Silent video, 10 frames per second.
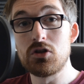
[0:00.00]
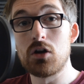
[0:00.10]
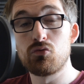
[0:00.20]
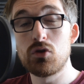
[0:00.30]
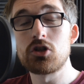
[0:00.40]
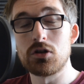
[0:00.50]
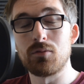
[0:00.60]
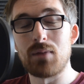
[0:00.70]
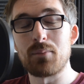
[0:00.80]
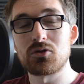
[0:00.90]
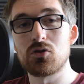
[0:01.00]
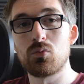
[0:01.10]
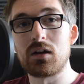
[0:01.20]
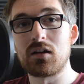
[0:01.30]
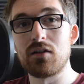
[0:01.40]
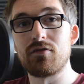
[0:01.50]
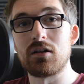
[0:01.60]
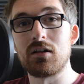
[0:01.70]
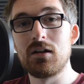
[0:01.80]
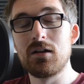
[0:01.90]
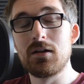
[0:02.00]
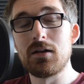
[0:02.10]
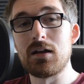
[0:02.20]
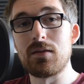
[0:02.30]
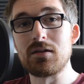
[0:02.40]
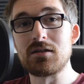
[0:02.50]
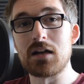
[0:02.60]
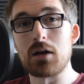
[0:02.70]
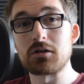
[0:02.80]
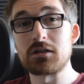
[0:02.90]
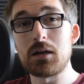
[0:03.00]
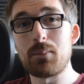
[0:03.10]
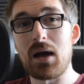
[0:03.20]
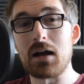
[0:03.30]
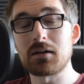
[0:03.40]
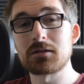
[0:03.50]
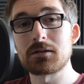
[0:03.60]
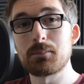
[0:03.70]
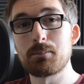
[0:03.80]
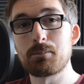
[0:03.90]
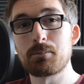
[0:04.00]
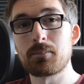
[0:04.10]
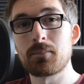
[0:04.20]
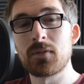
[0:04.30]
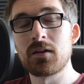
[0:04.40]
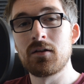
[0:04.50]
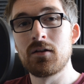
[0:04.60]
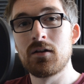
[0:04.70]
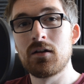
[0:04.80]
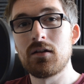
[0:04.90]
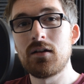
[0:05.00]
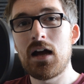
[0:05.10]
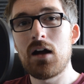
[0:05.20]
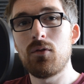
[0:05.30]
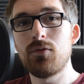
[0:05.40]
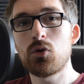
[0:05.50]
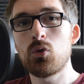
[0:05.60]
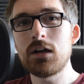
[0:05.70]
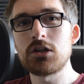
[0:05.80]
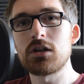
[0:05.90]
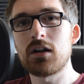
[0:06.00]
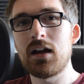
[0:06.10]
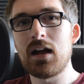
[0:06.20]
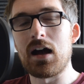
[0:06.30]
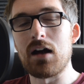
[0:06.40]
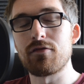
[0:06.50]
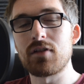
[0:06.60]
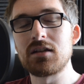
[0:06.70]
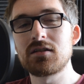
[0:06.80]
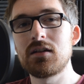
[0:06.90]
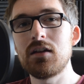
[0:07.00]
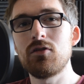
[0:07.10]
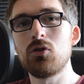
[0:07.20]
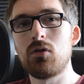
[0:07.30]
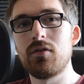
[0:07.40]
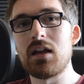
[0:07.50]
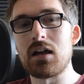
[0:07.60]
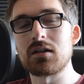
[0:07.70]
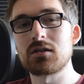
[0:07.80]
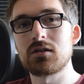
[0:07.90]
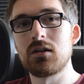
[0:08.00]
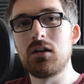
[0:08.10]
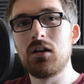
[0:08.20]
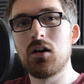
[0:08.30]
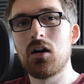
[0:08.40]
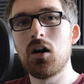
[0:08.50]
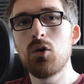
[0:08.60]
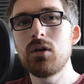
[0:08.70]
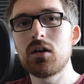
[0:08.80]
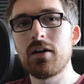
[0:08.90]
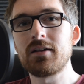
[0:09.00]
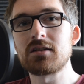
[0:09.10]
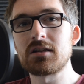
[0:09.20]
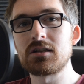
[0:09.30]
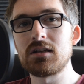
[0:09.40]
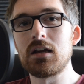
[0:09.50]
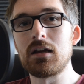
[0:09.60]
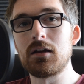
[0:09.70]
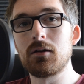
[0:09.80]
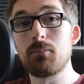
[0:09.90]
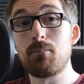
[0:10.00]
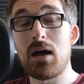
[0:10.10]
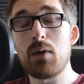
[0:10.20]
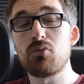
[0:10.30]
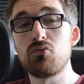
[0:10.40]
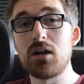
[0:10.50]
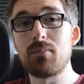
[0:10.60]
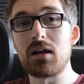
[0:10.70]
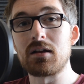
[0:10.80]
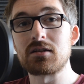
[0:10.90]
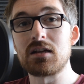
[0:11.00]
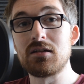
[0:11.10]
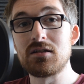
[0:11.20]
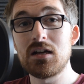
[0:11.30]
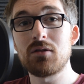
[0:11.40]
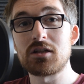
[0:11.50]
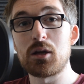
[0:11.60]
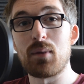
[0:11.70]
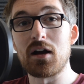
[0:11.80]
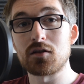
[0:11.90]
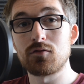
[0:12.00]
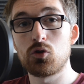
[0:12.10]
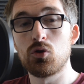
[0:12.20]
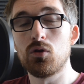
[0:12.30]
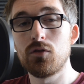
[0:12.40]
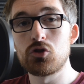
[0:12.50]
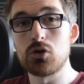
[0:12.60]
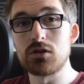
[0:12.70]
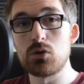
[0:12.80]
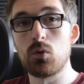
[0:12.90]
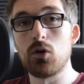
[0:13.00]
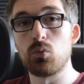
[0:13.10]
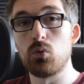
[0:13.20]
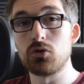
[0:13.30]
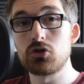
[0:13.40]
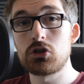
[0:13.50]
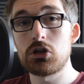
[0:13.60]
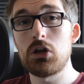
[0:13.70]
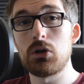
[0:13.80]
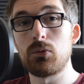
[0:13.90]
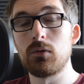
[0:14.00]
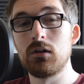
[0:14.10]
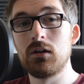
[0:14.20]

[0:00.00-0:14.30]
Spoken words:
original maps that we're given in the DLC packs. Now, the question I have is, given all this, are we going to see map remakes in DLC packs for Call of Duty World War II?